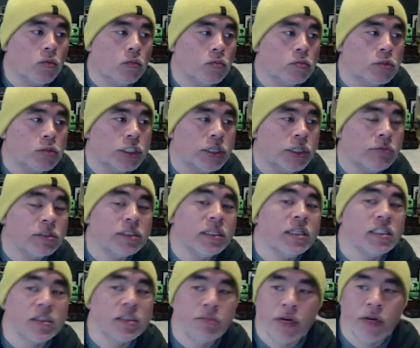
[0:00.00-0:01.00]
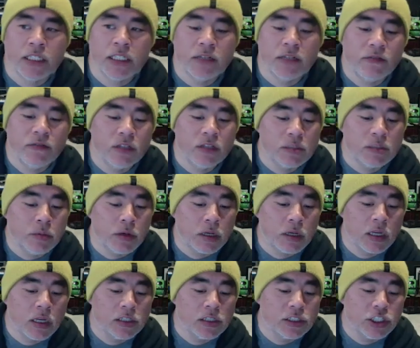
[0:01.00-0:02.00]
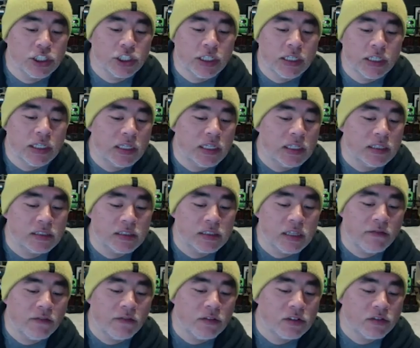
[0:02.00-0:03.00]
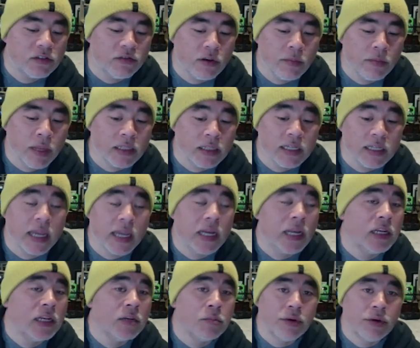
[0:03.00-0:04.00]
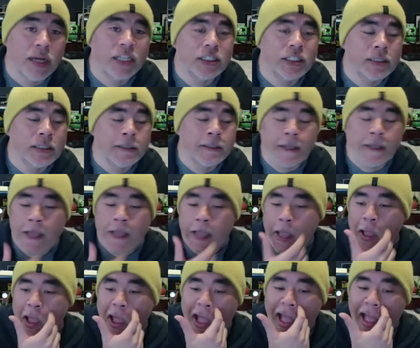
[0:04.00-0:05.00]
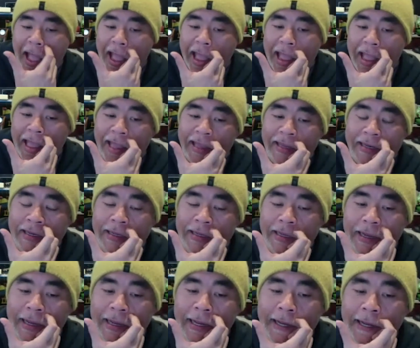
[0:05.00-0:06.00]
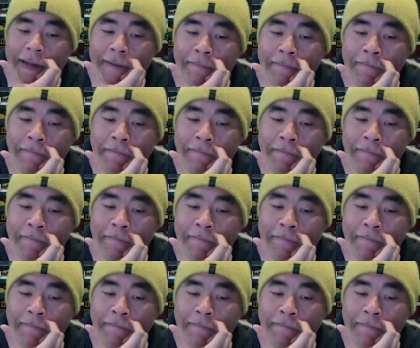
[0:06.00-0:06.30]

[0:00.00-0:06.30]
she was the inspiration for this book because she suffers from anxiety and depression. And I